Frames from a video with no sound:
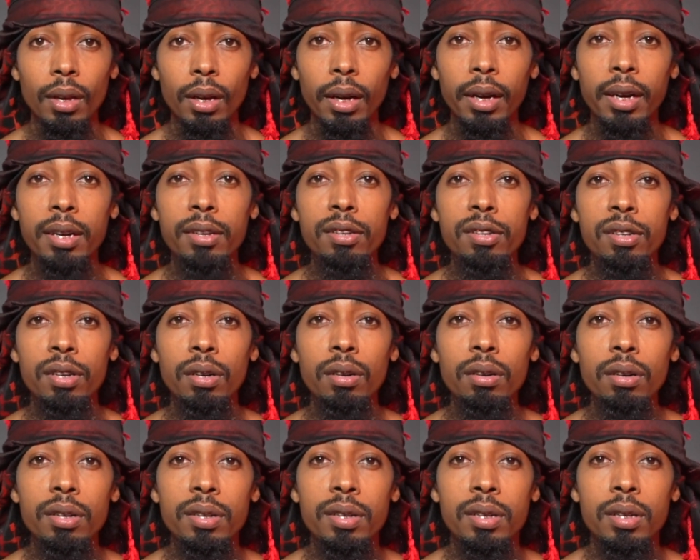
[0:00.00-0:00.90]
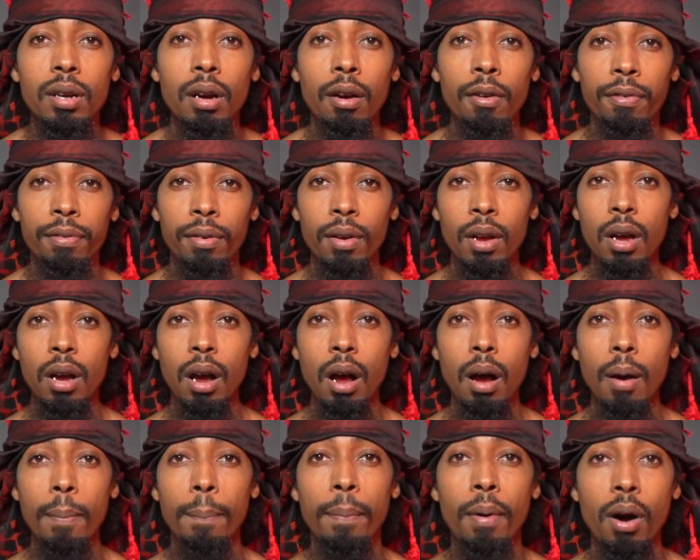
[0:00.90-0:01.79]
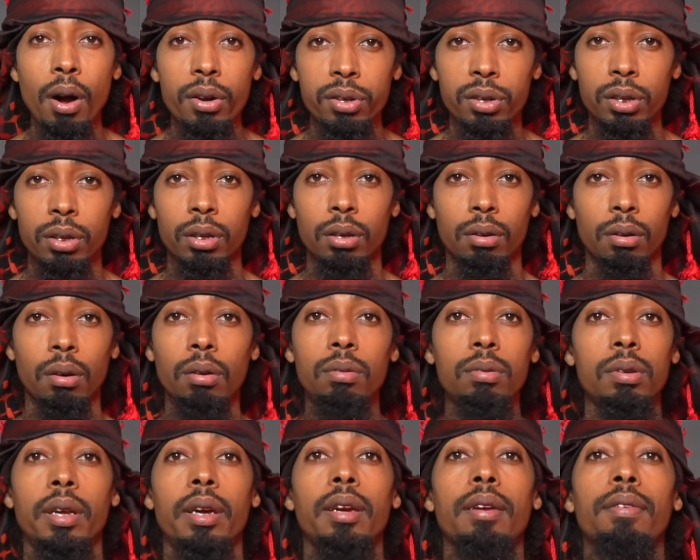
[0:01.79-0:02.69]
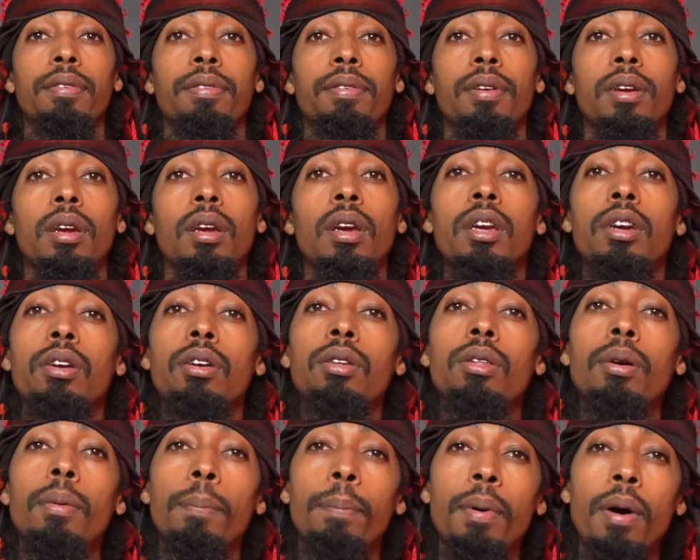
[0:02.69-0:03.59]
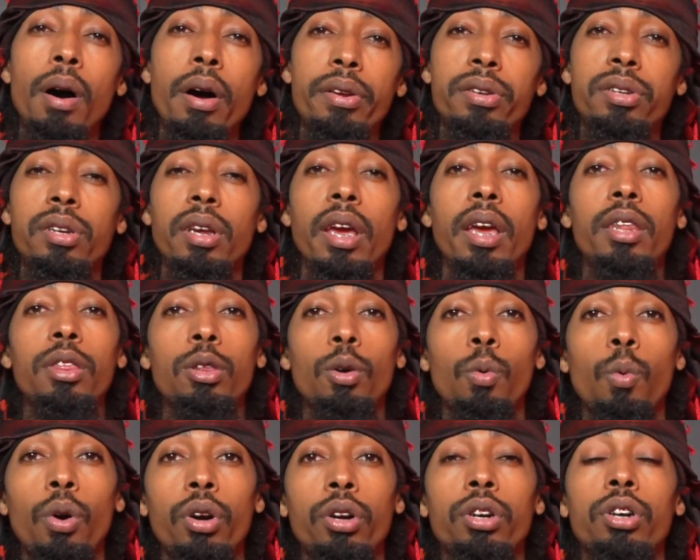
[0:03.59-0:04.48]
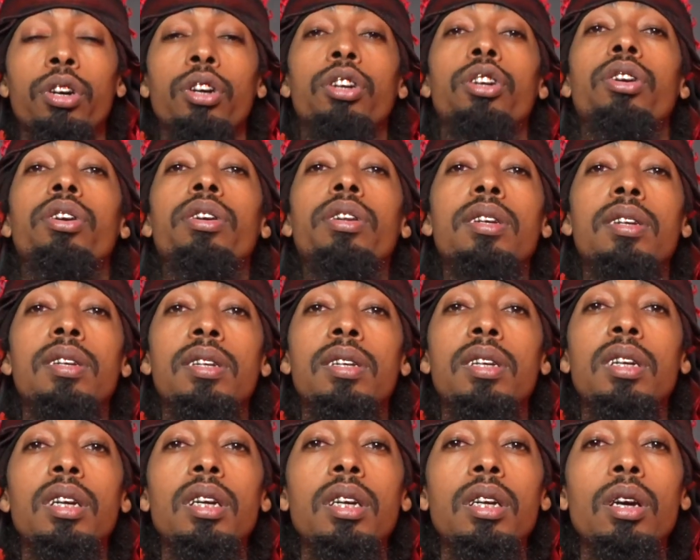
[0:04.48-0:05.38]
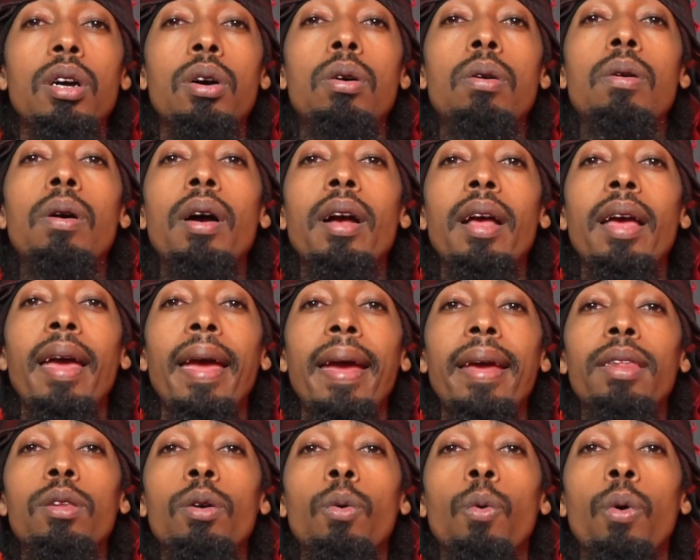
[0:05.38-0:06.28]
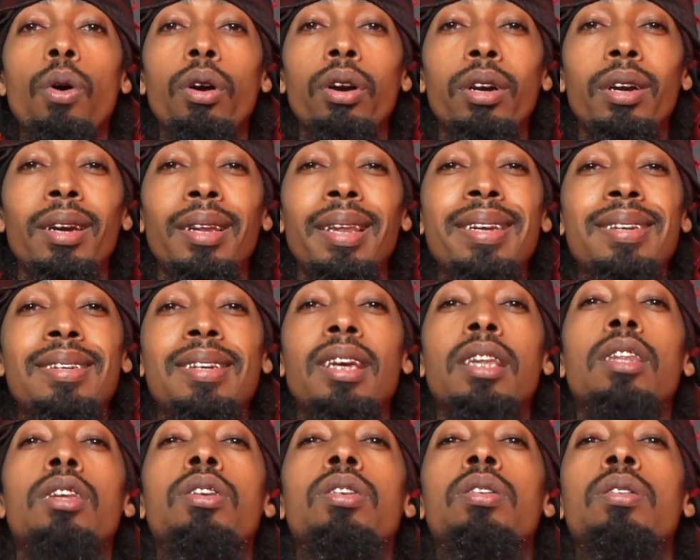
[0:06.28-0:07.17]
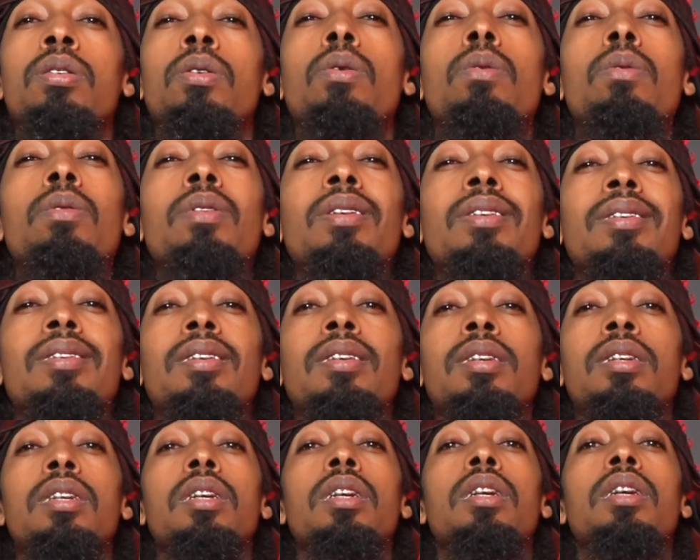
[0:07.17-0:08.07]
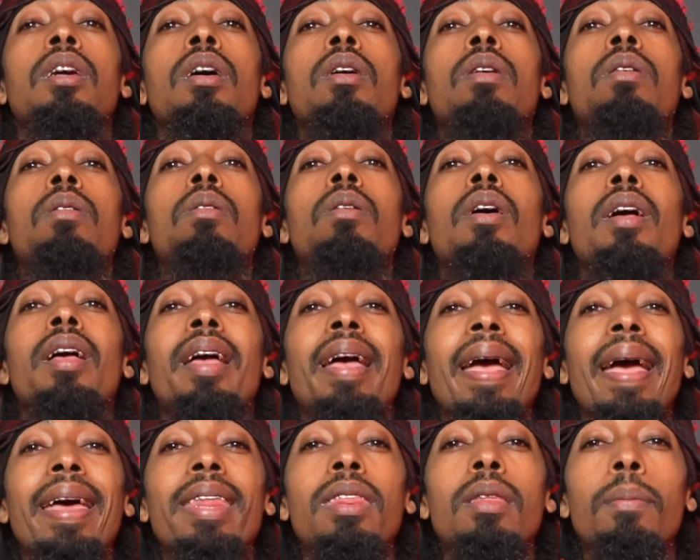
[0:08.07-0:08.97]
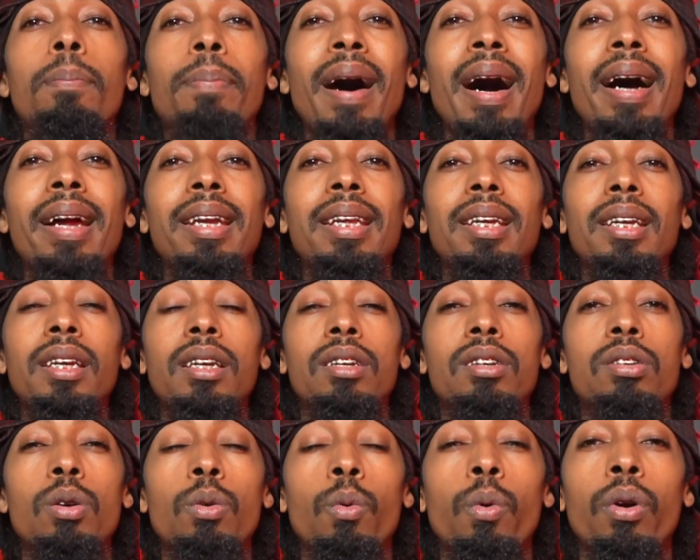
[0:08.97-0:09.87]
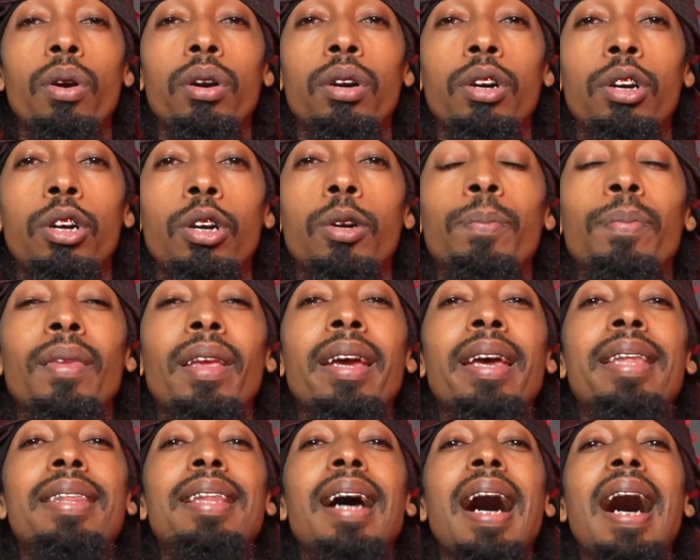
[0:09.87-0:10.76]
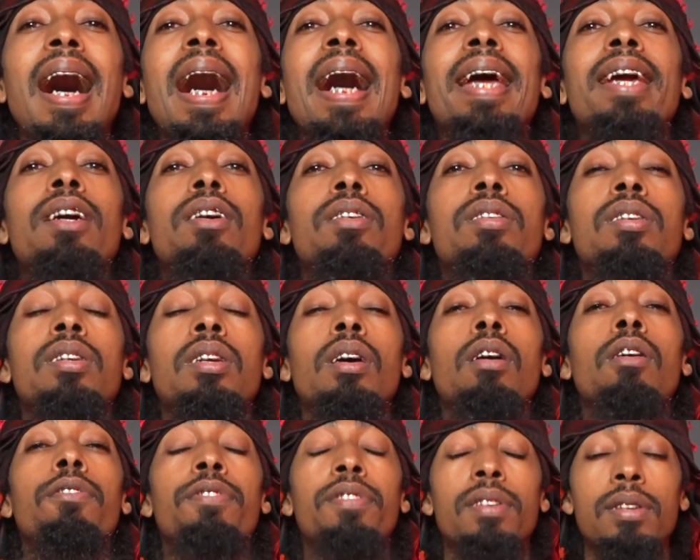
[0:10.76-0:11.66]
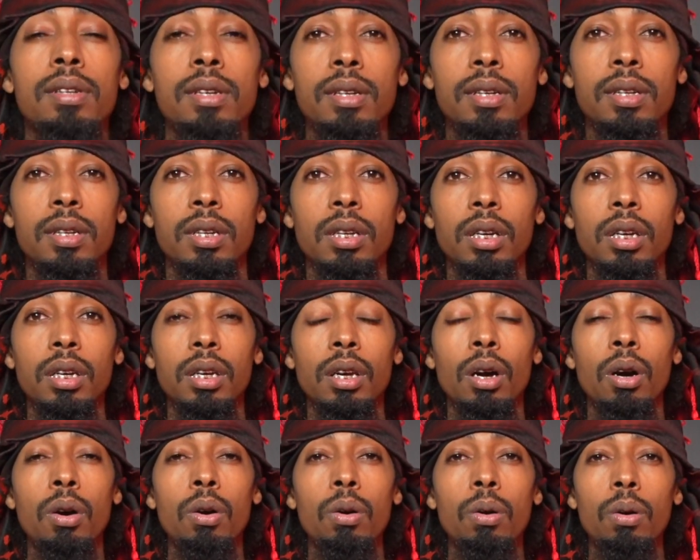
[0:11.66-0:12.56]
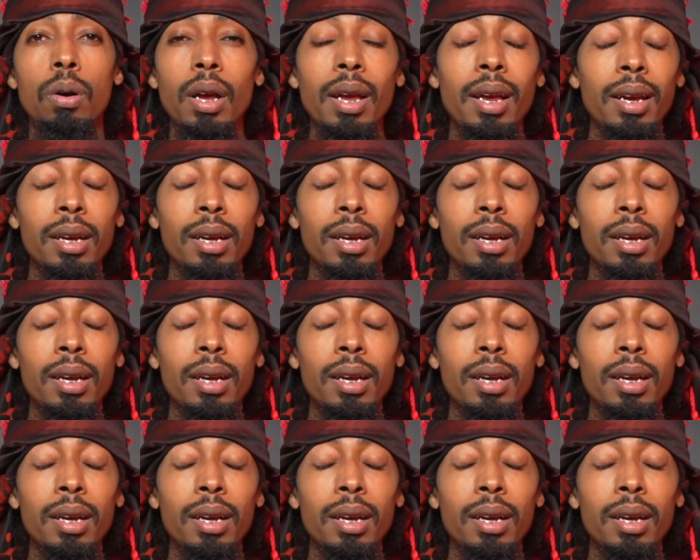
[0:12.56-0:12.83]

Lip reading: Consider yourself a boss in your own life. You're the boss and the worker. You're the CEO and the worker. Let's say the soul is the CEO and the body is the worker. The higher self is the CEO.